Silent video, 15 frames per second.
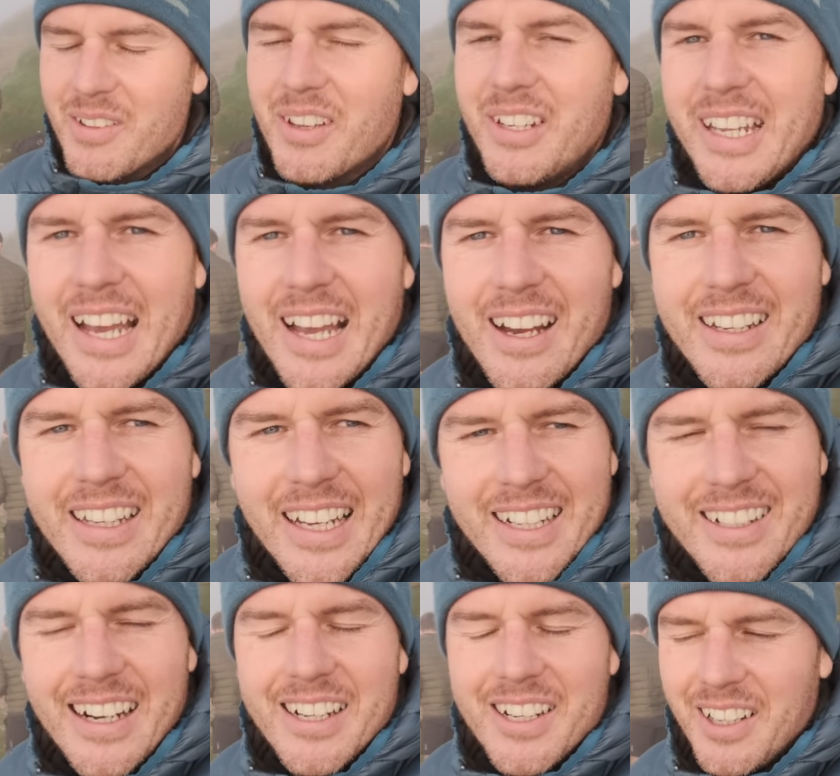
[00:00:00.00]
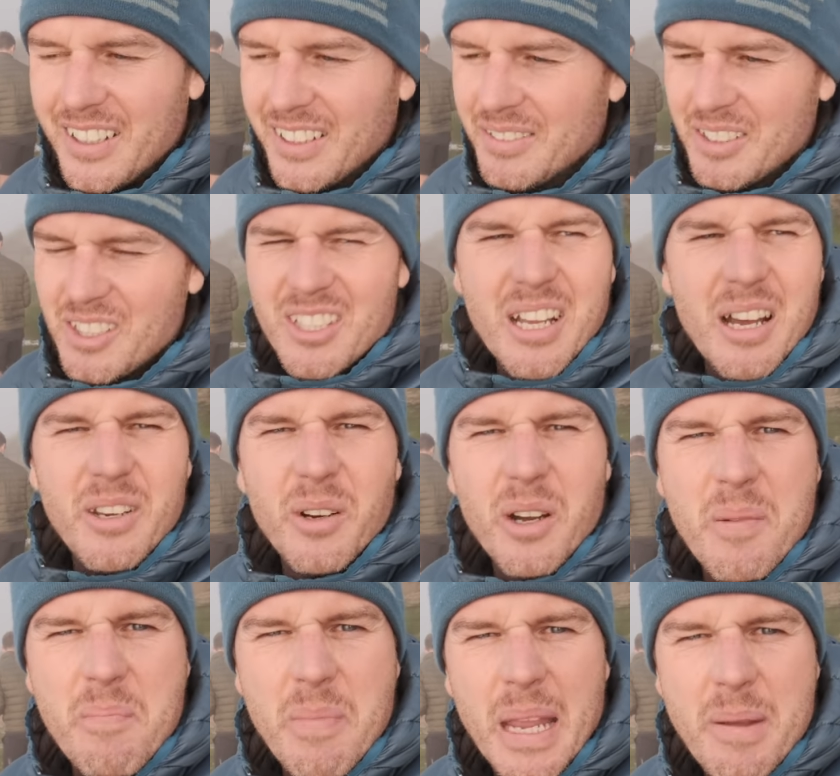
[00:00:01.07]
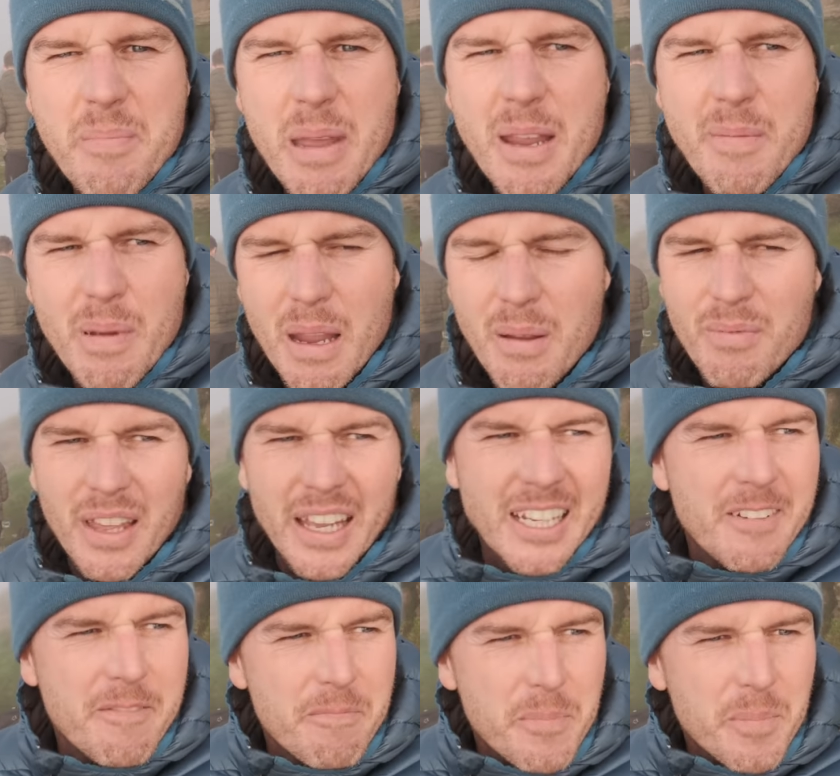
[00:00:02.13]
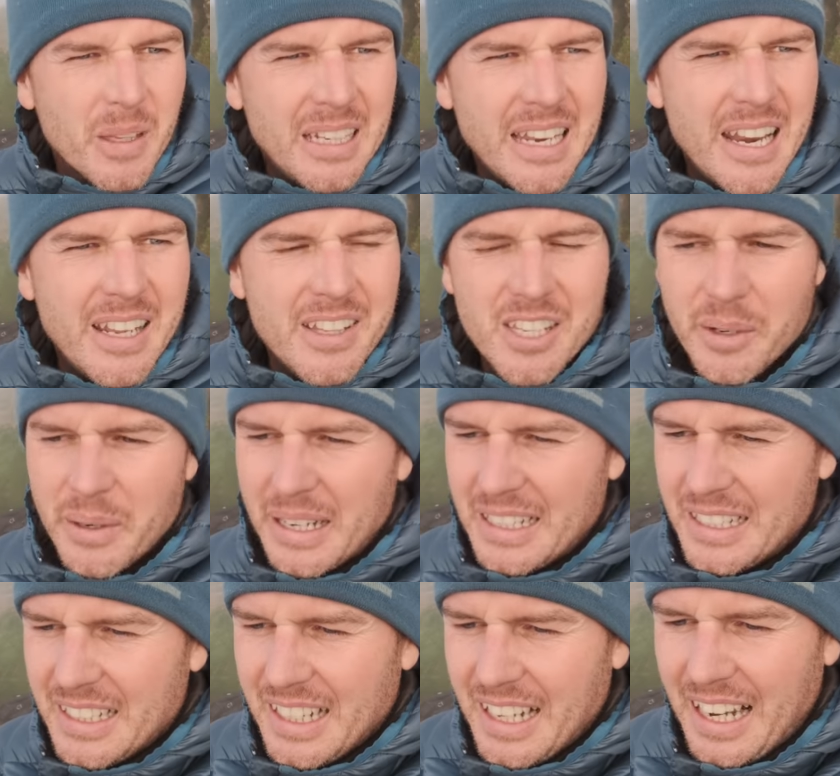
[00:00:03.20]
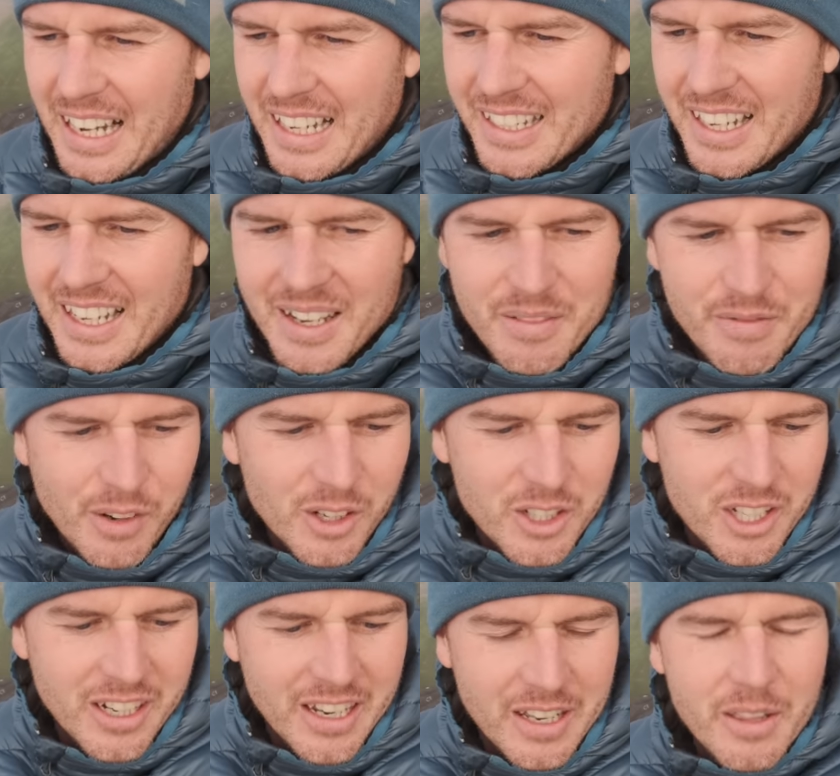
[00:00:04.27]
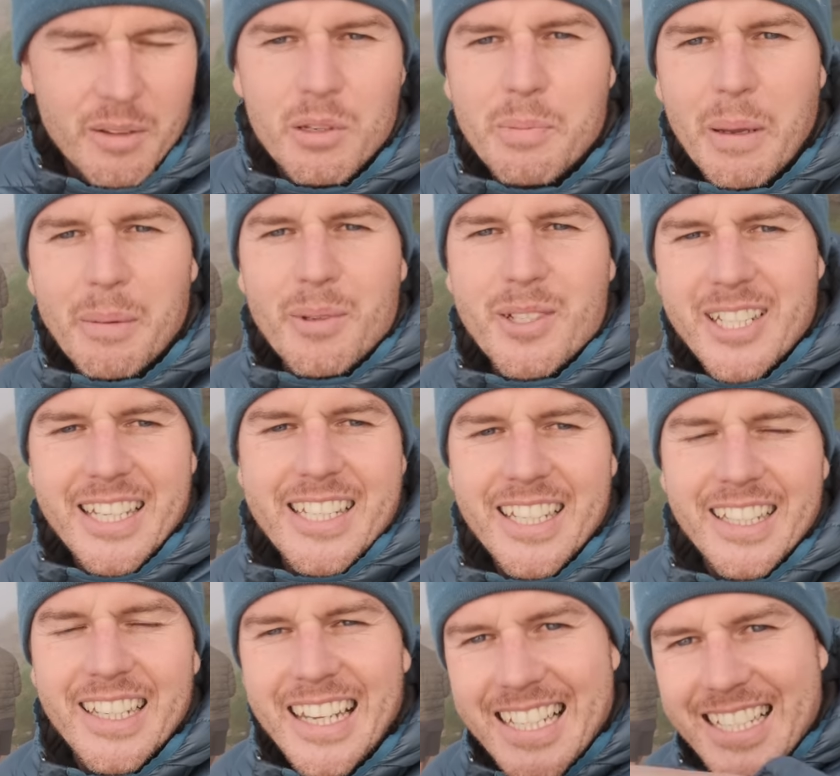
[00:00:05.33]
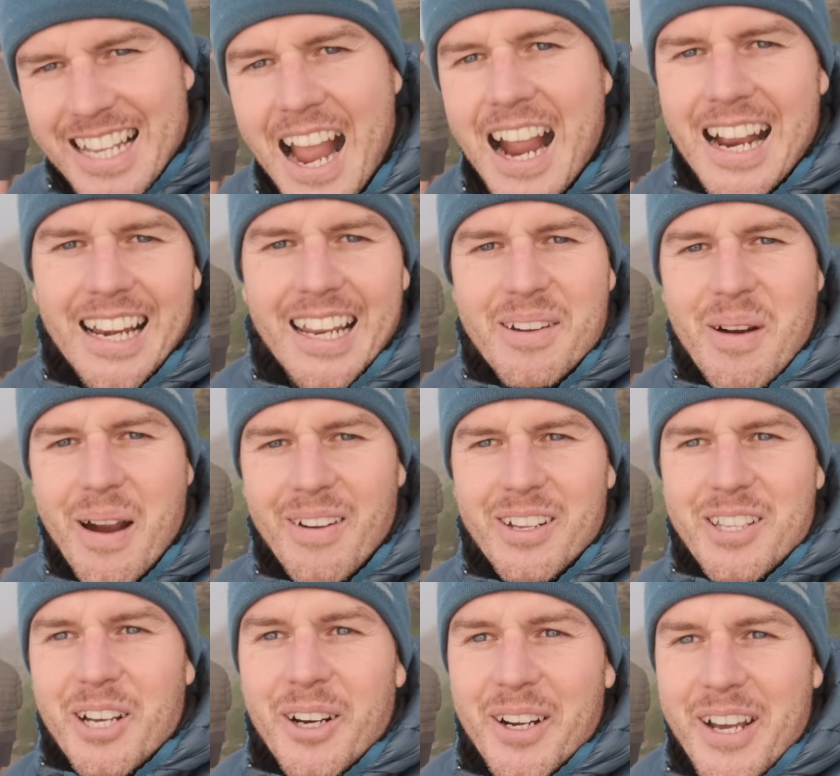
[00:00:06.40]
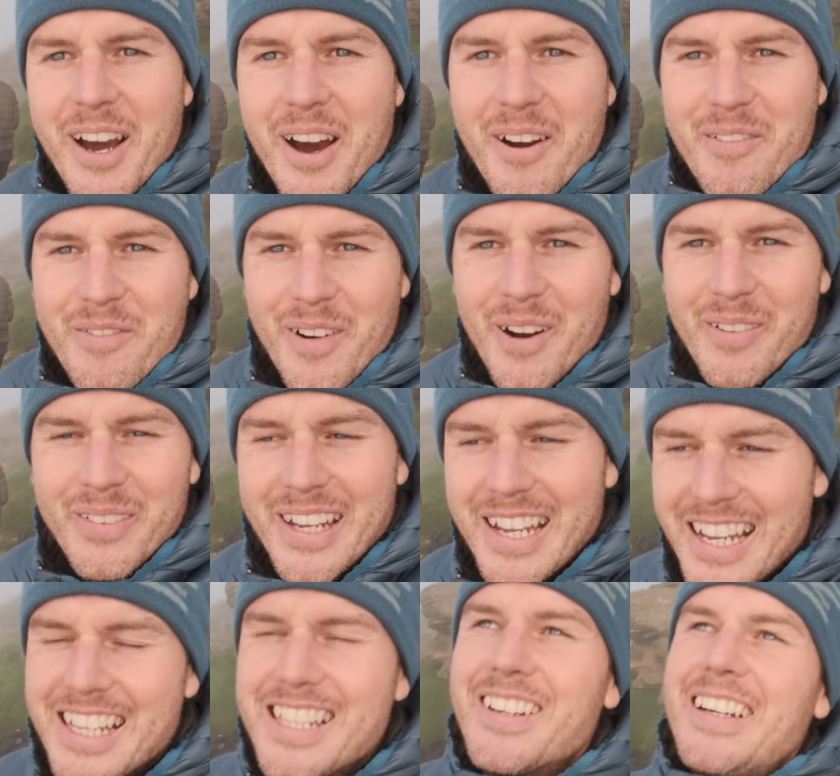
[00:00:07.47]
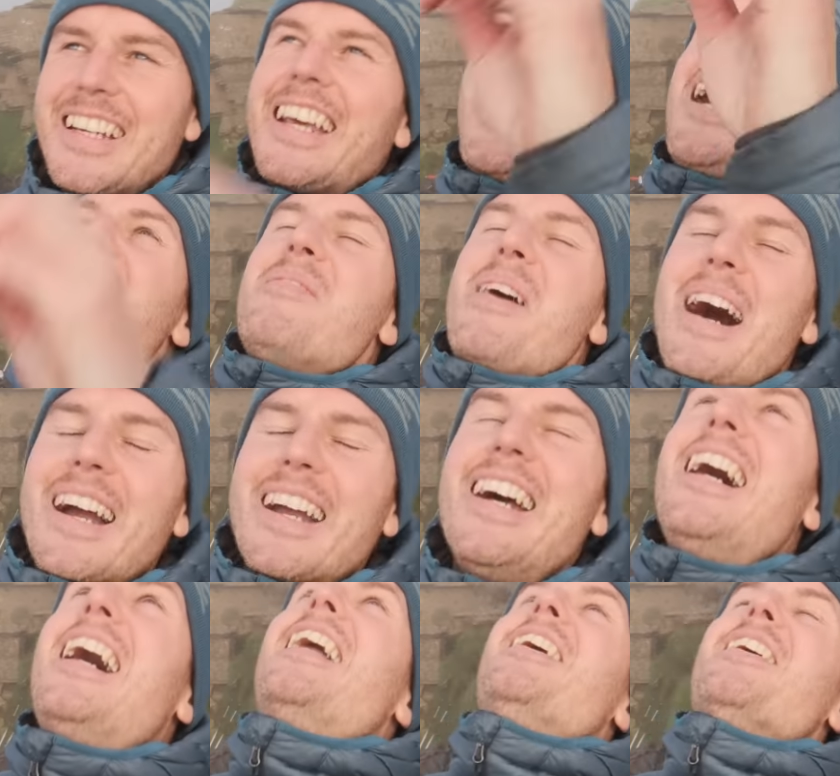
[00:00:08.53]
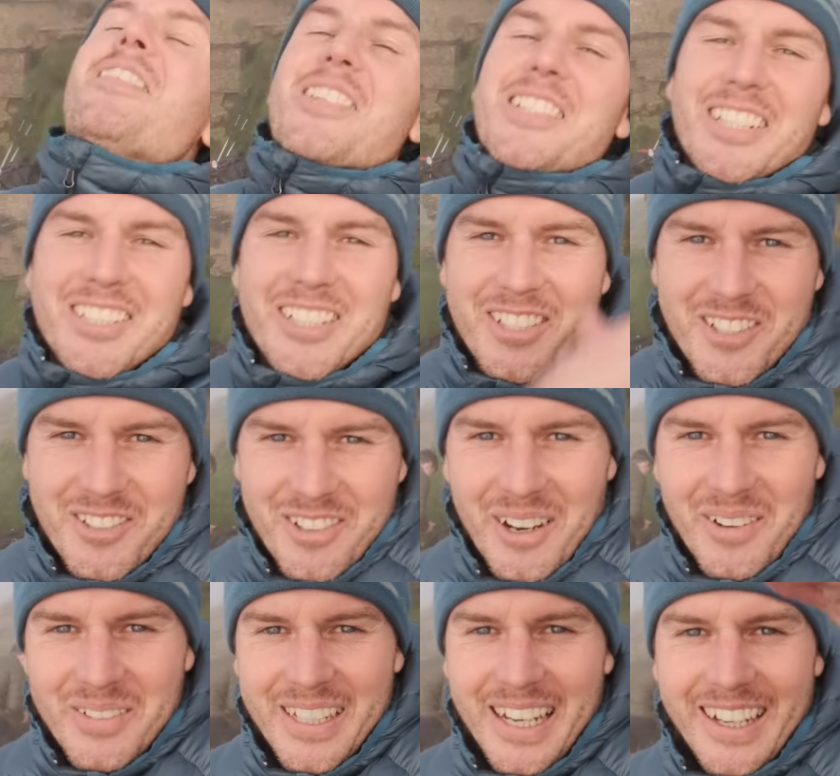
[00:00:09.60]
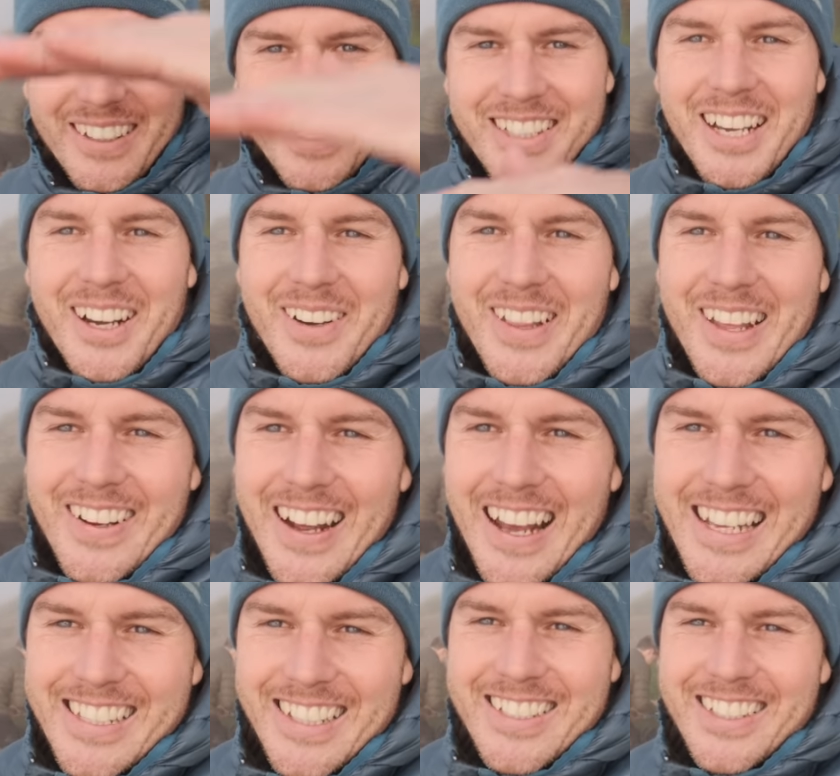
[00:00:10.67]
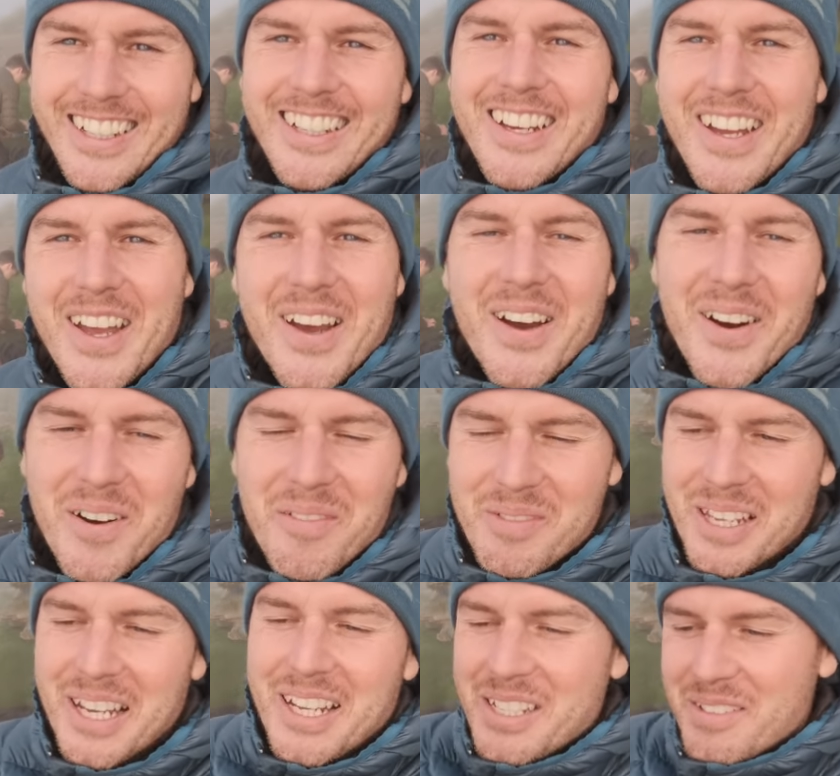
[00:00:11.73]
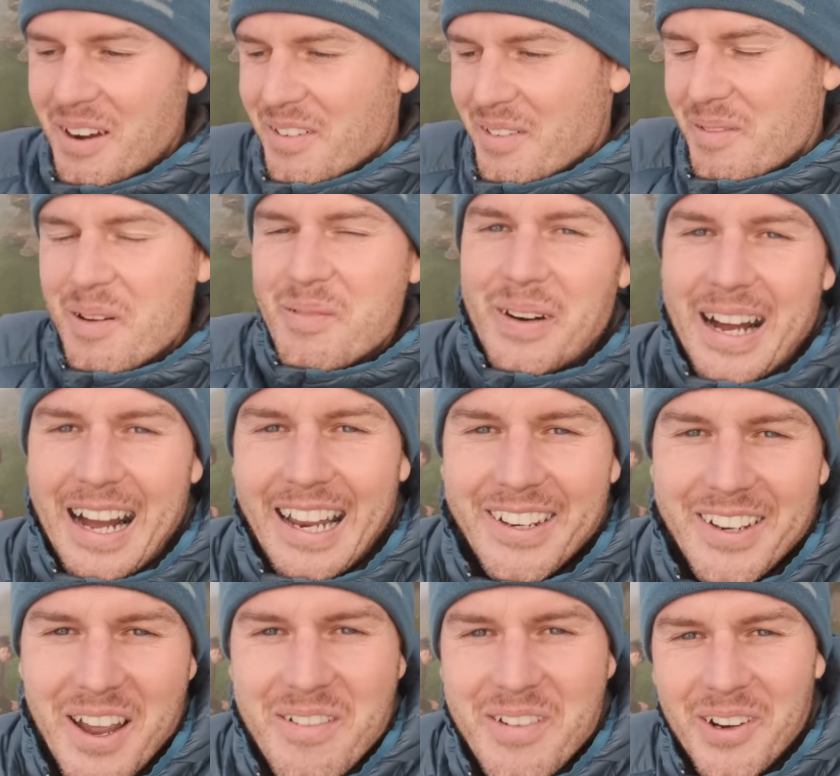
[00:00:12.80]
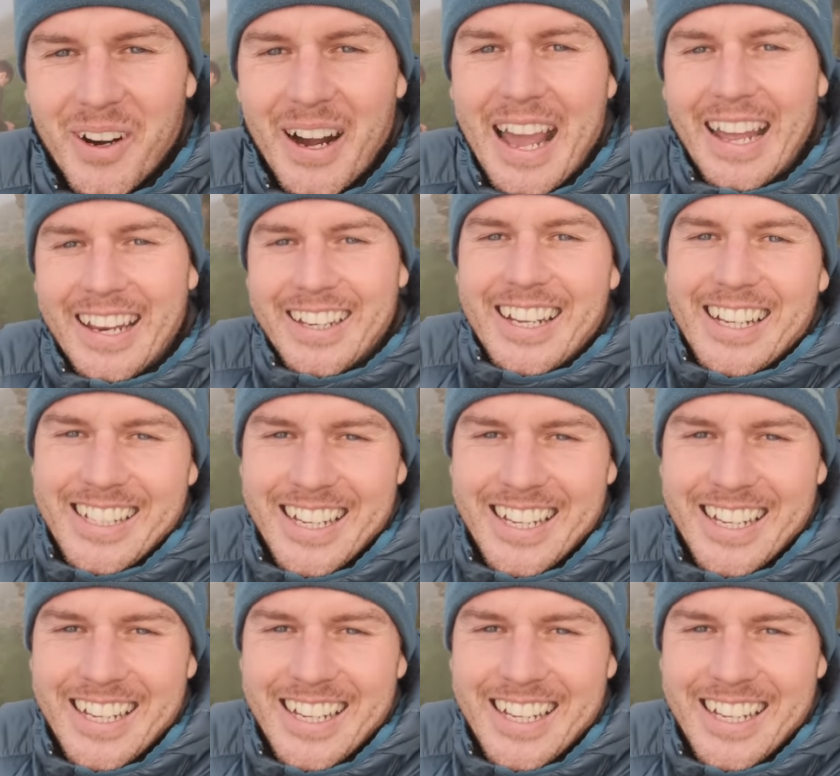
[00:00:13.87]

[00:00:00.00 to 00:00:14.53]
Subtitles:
I thought, yeah, okay, crack on. It does that annoying beep thing. Let it do it, and unfortunately, there was people sitting exactly where I took off from. So it came back, and all of a sudden just dropped down on top of their heads. I was like, oops, do you mind if I put my hand over your head?